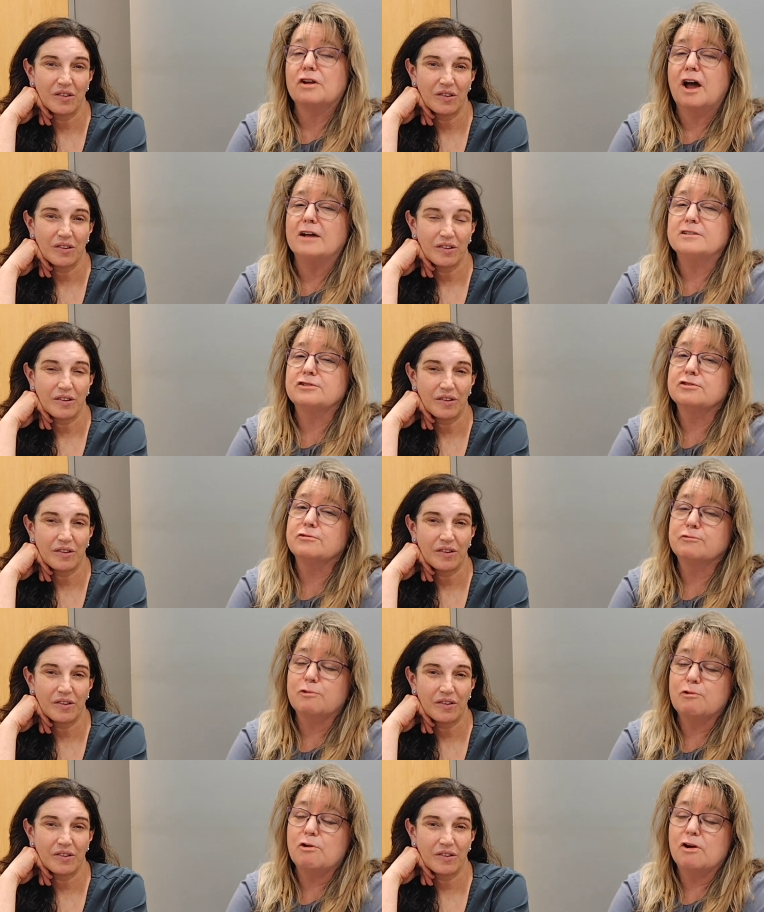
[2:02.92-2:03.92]
Speaker 1: knocked to the
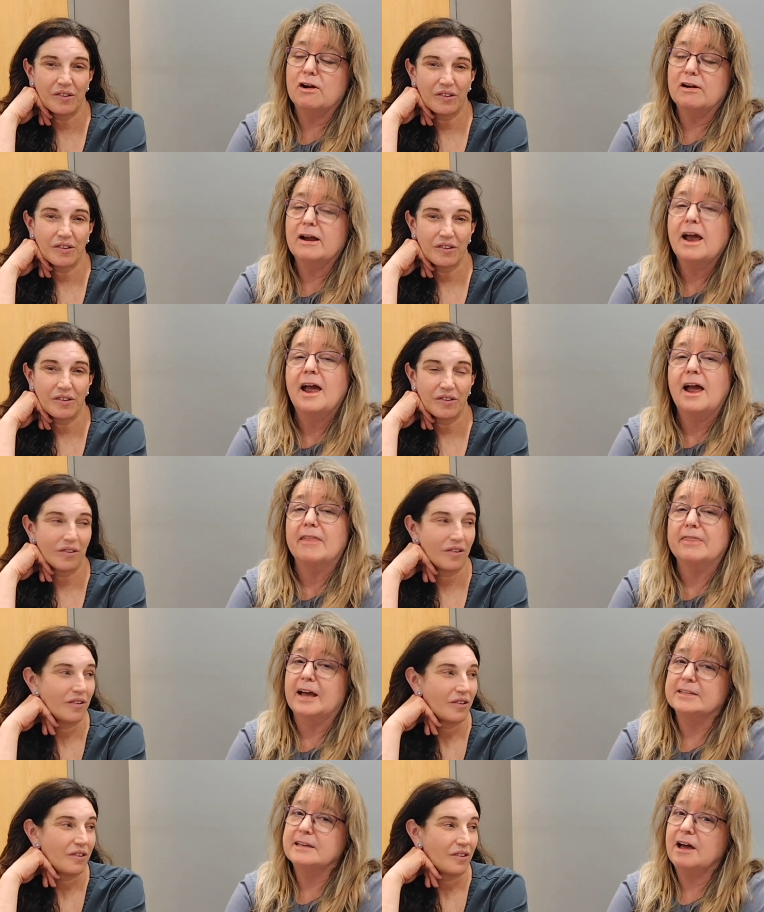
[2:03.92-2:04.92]
floor, and
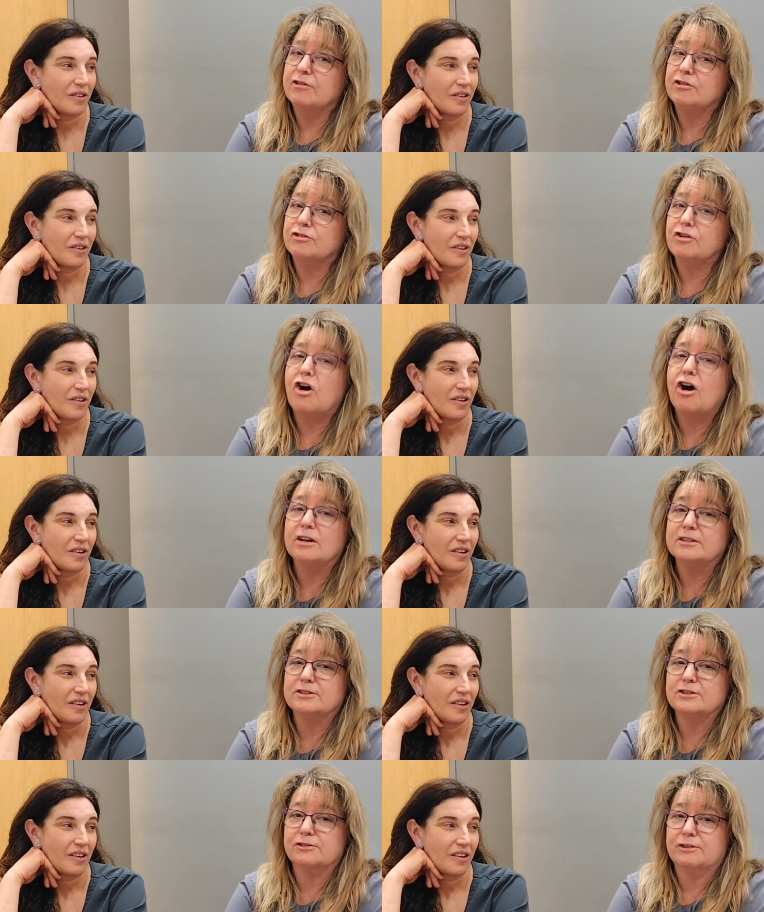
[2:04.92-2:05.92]
that's how your dog
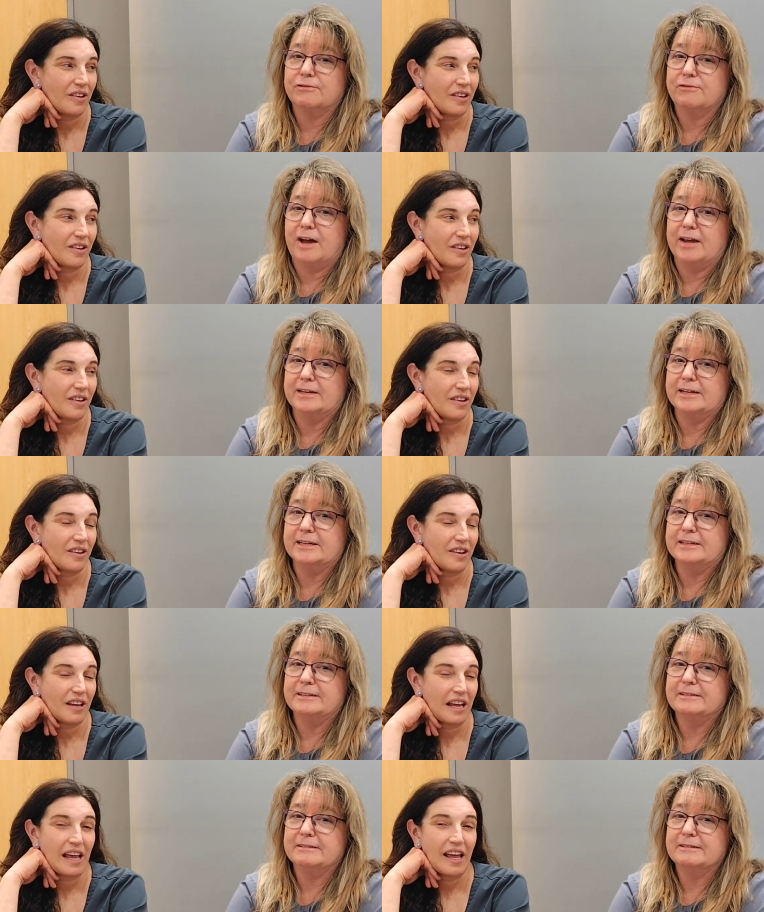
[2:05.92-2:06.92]
is going to find it.
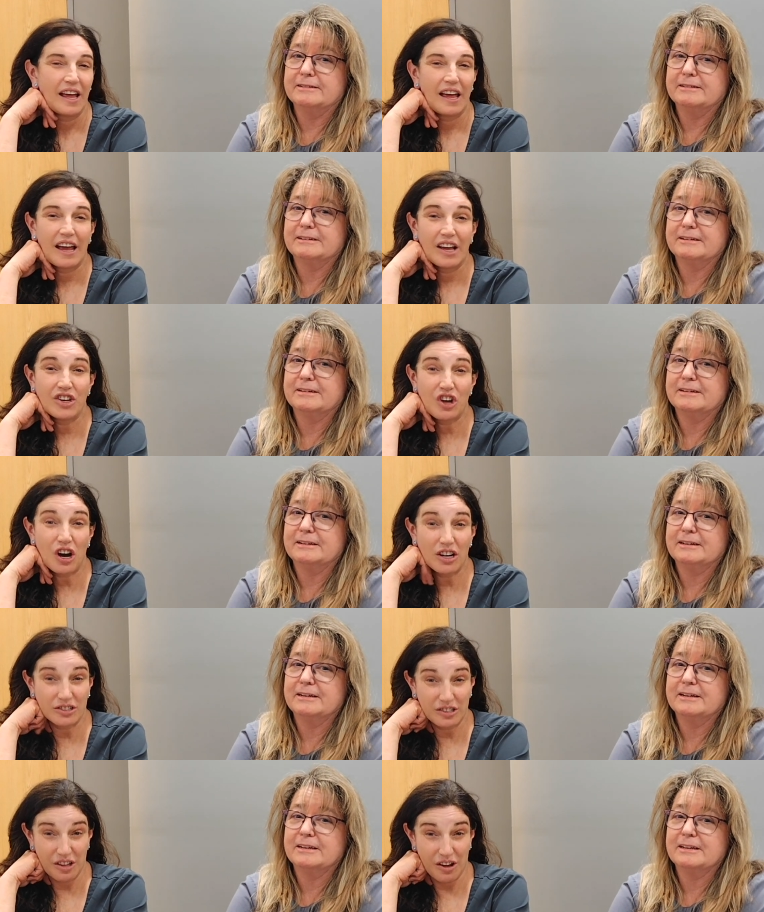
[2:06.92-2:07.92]
Speaker 2: And
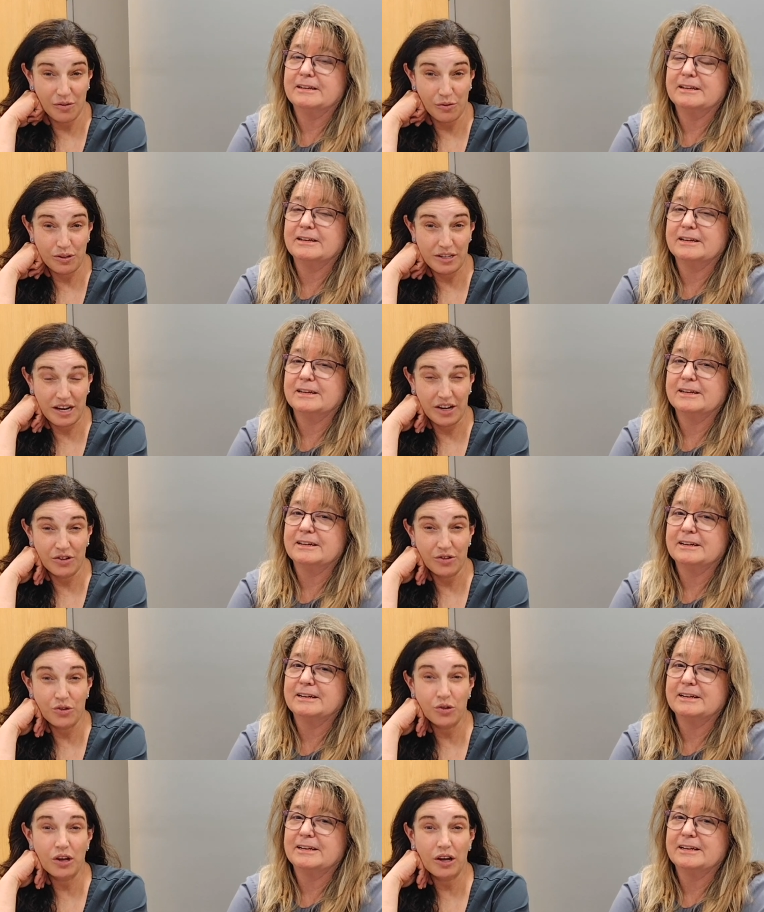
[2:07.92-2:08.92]
dogs love
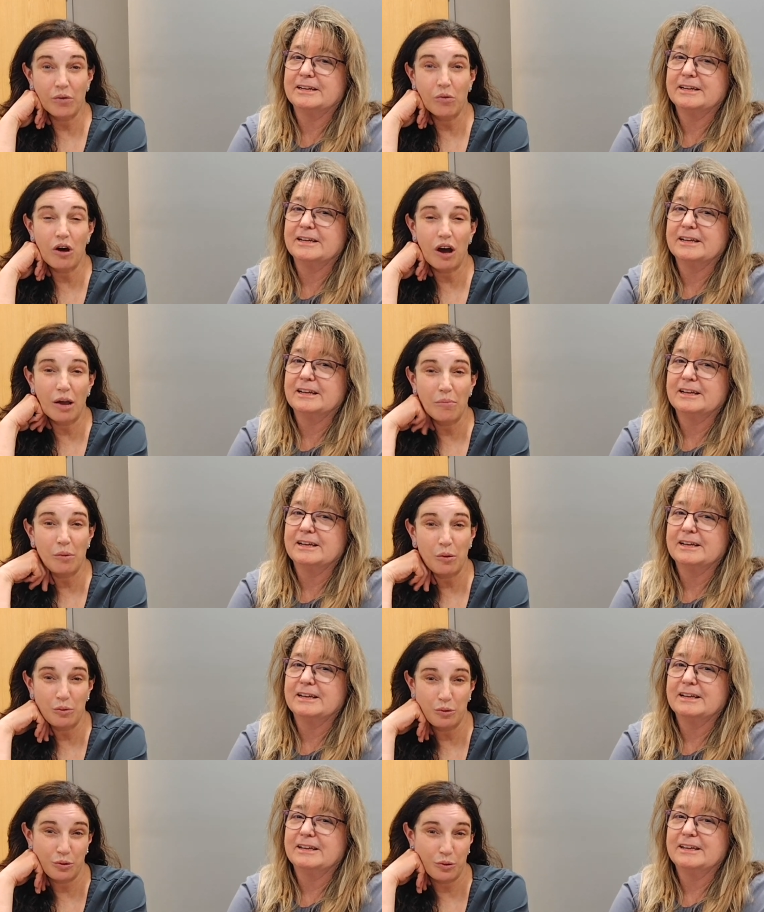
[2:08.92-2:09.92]
retainers, they're like a rawhide
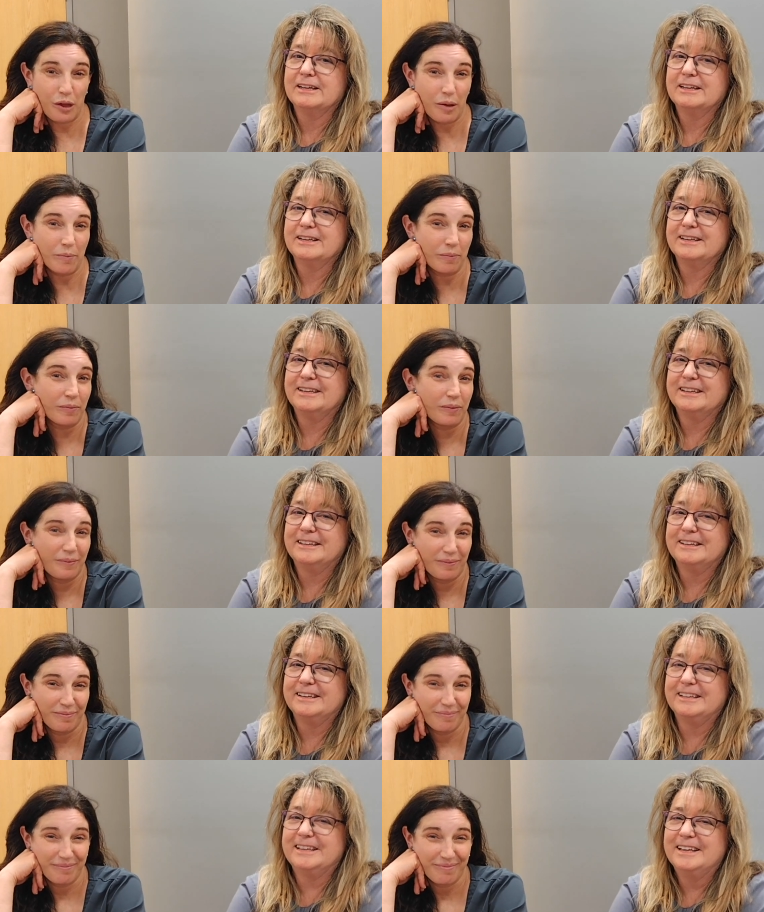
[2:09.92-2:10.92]
bone to
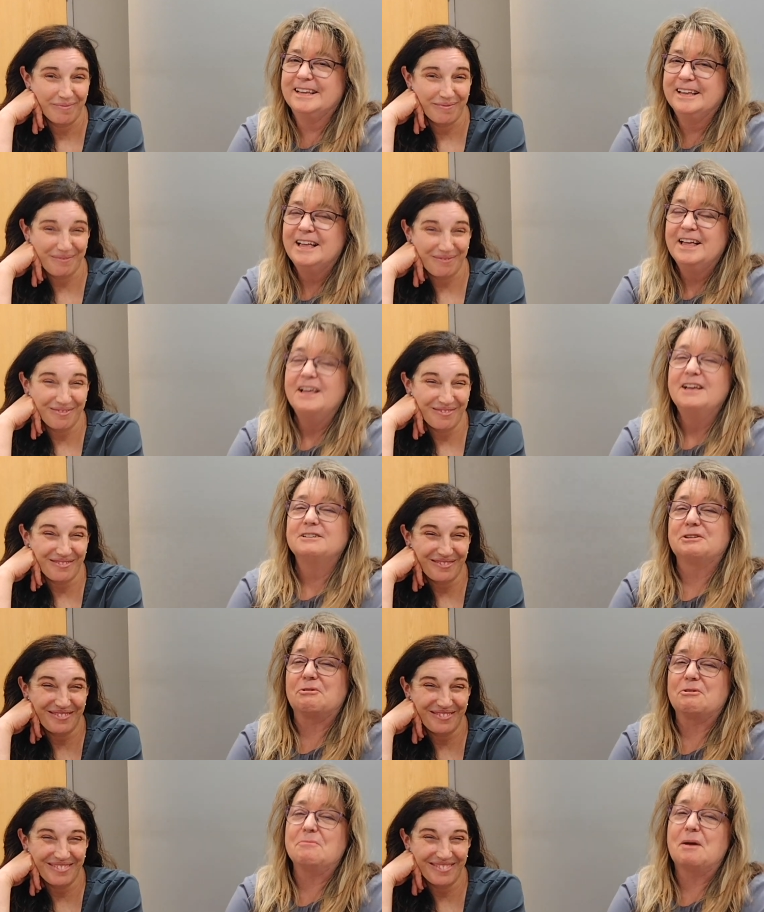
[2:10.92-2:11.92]
them.
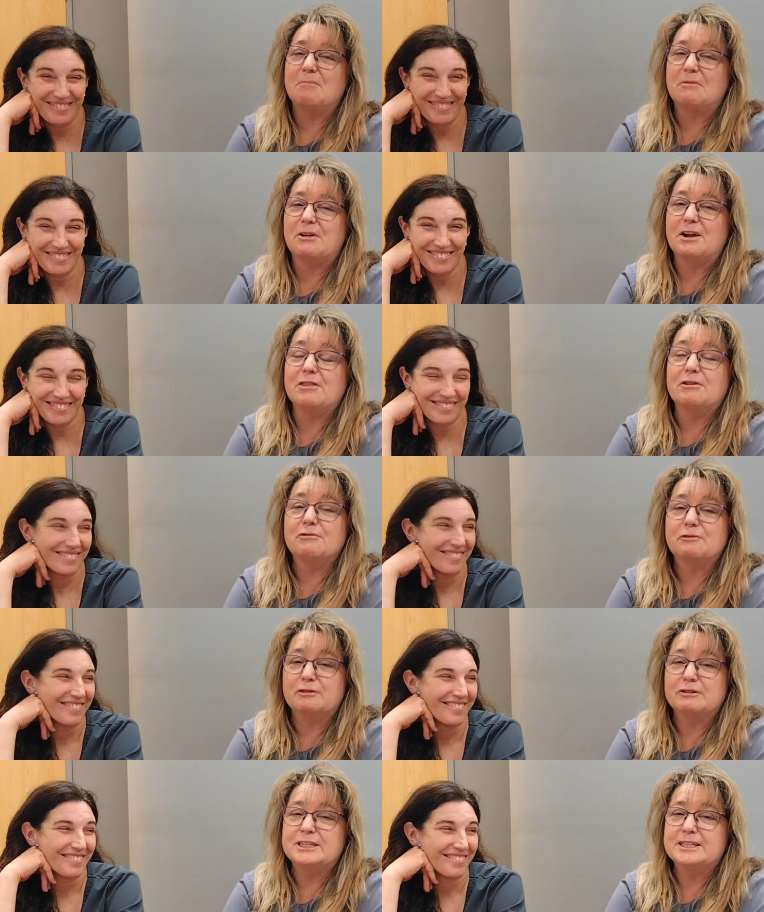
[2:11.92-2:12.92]
Speaker 1: So remember, in the
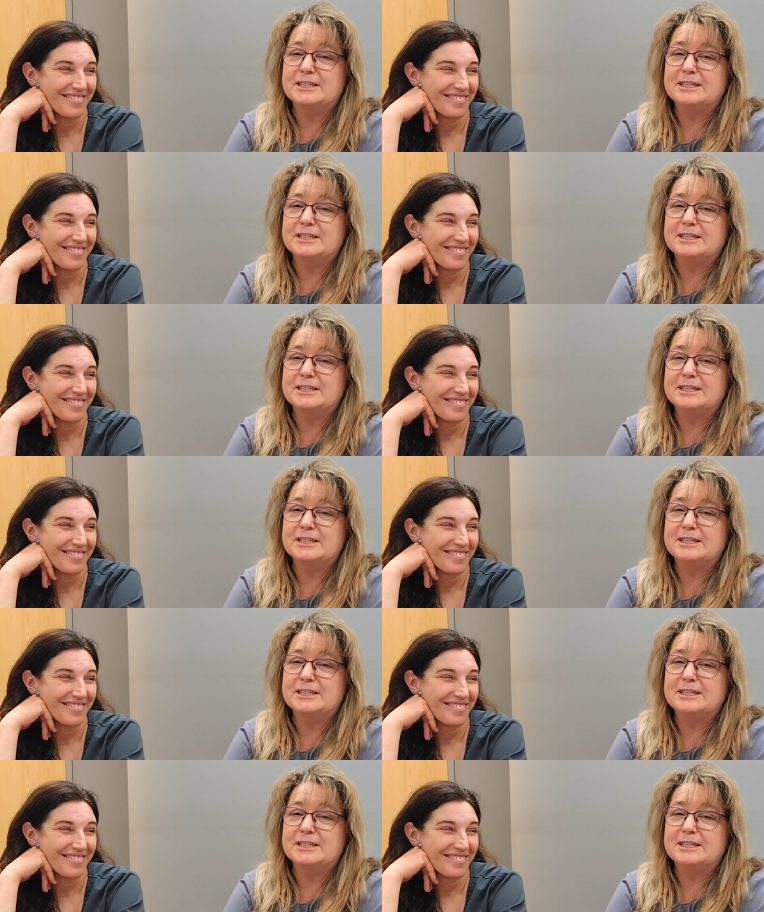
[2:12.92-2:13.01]
first